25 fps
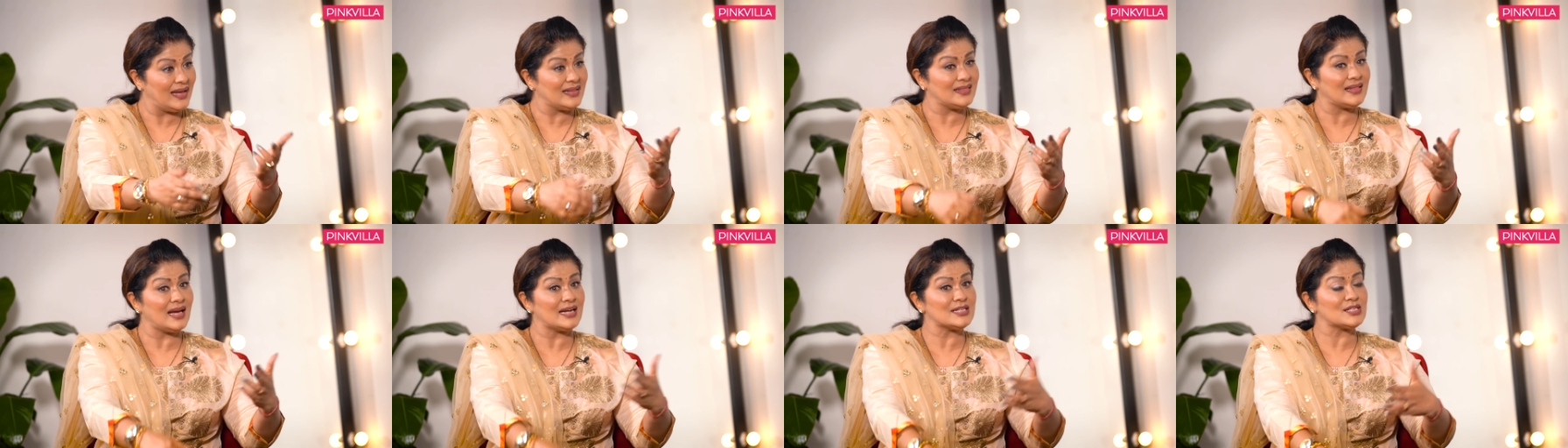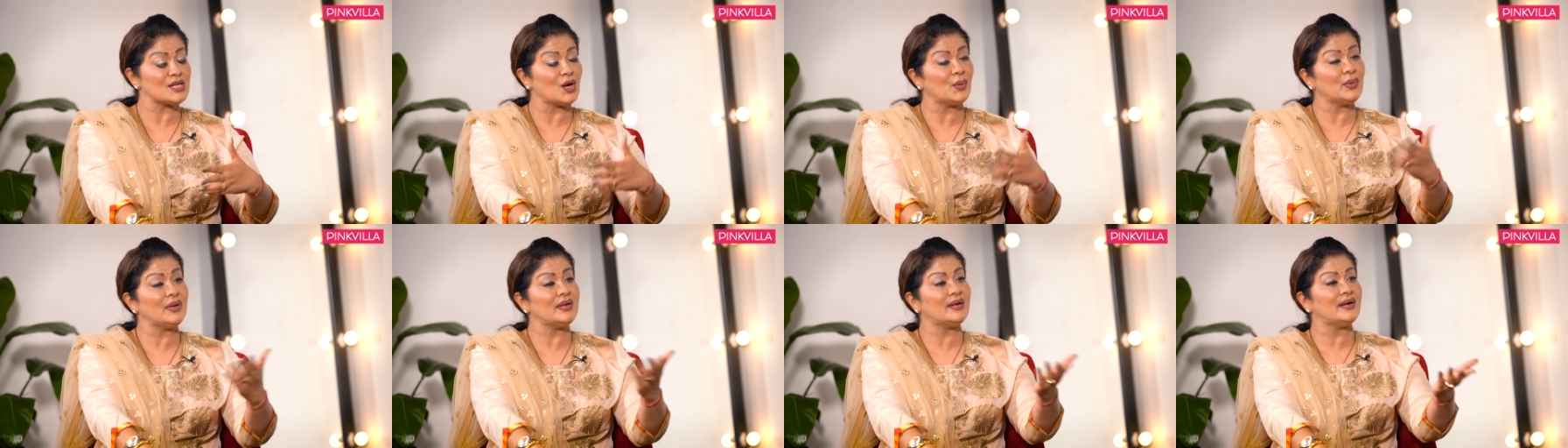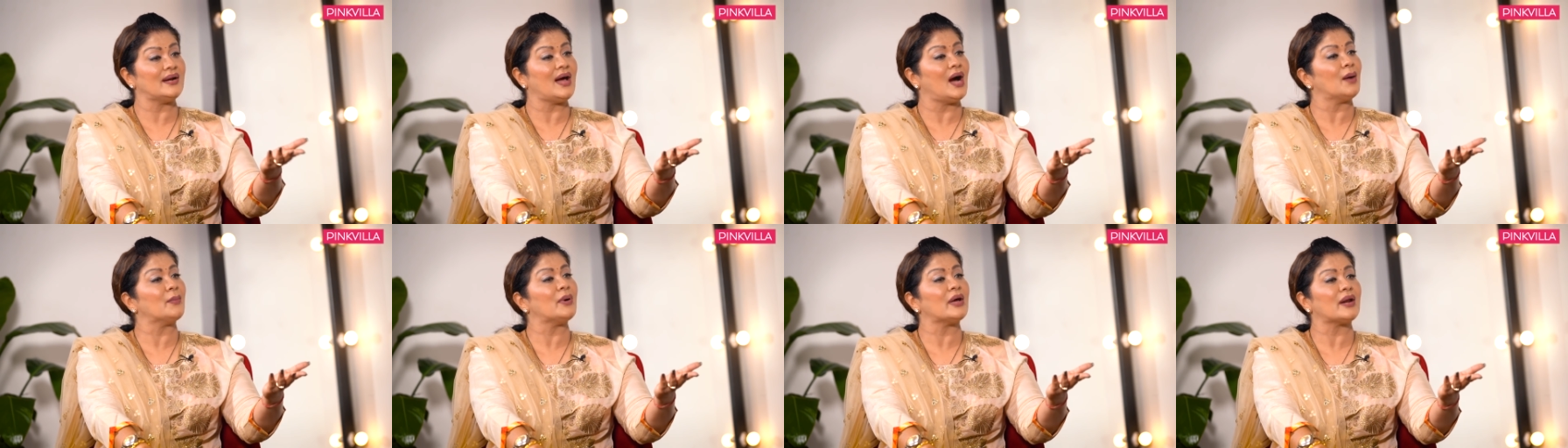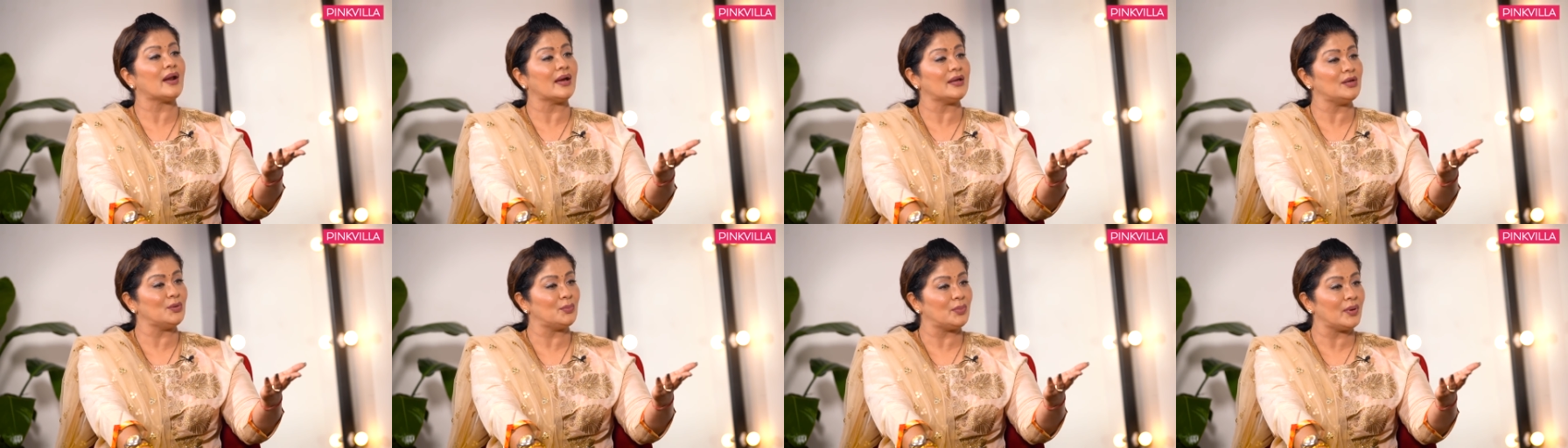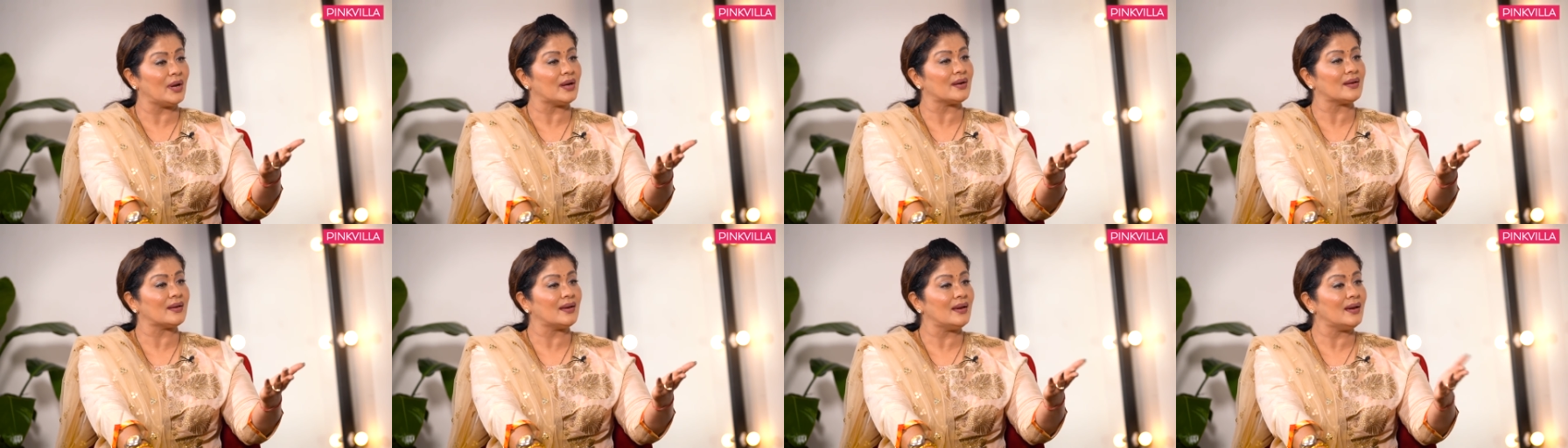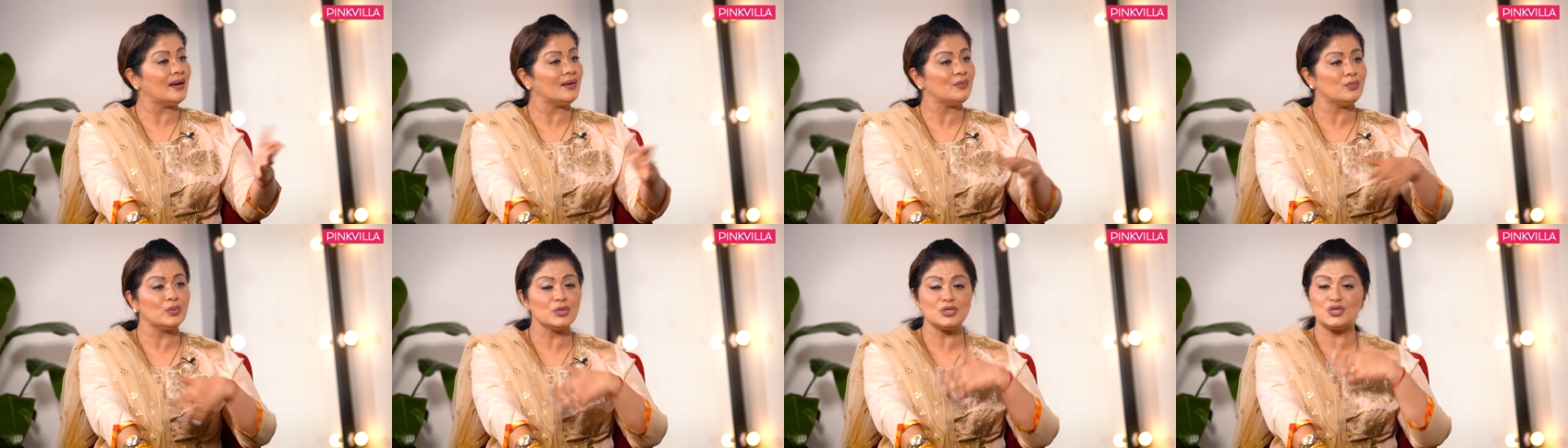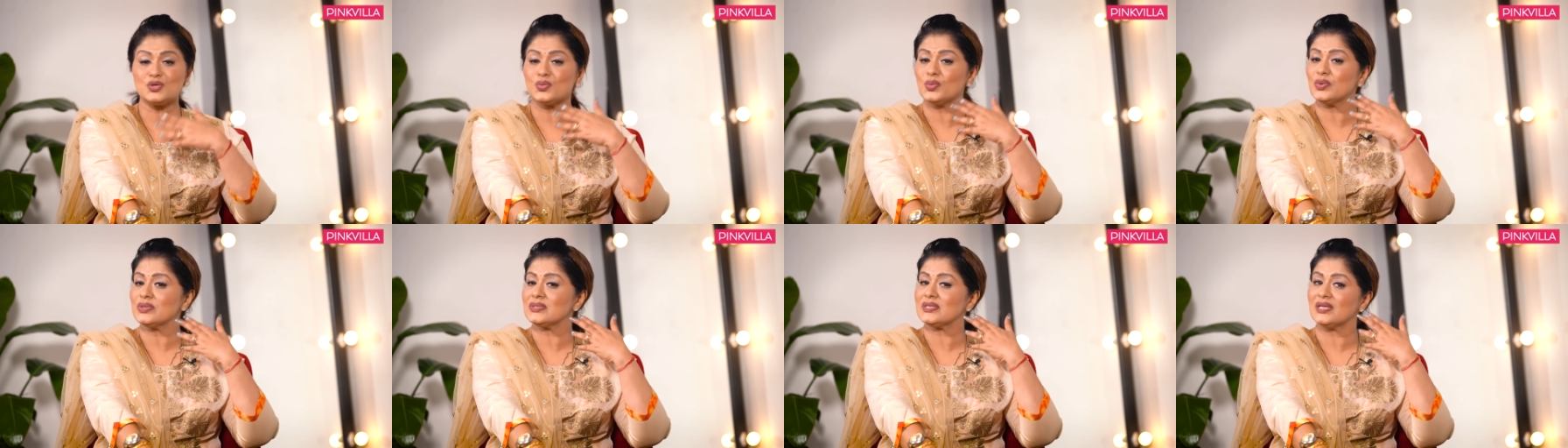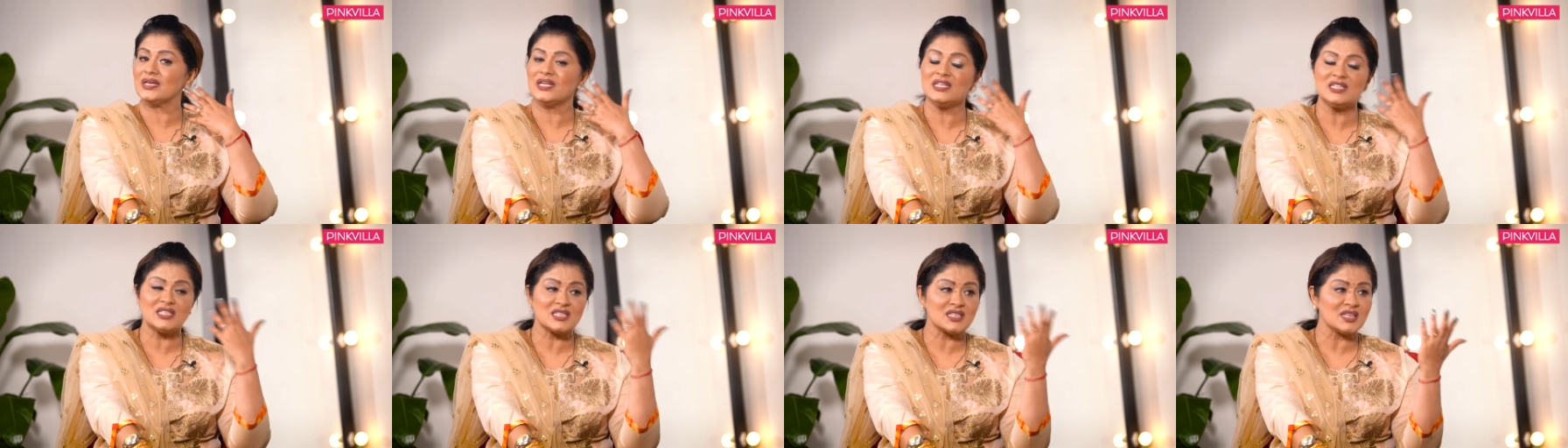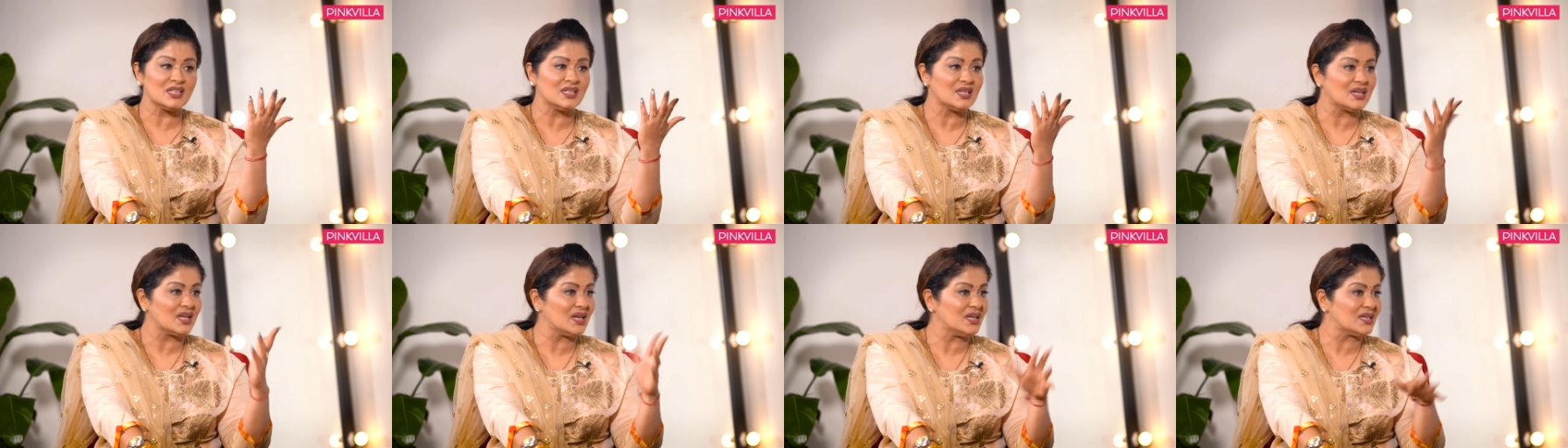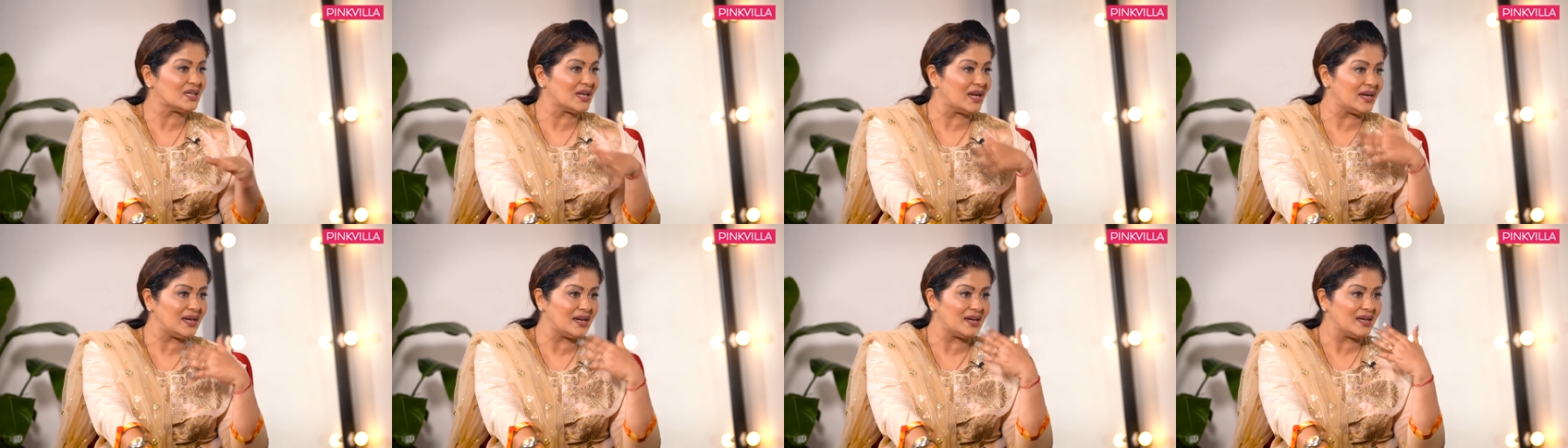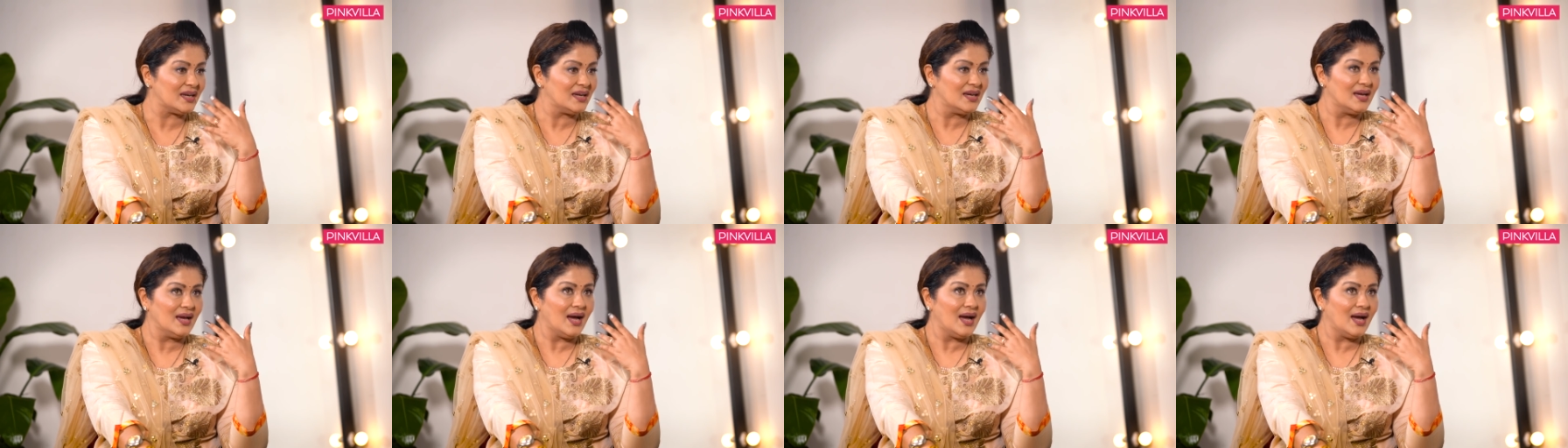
and that's how he did Hum Hain Rahi Pyar Ke, yes. which was an instant hit and.